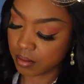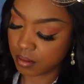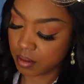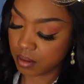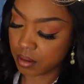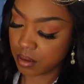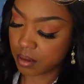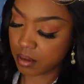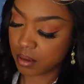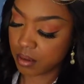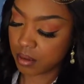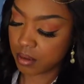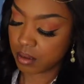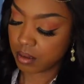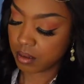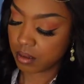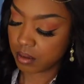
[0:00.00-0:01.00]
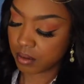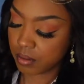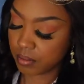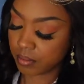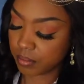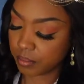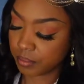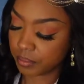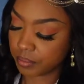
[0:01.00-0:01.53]

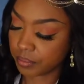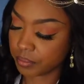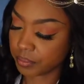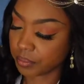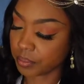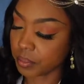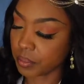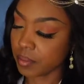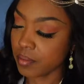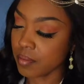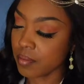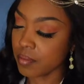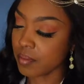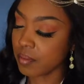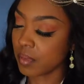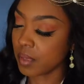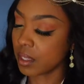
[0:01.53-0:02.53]
Nobody speaks.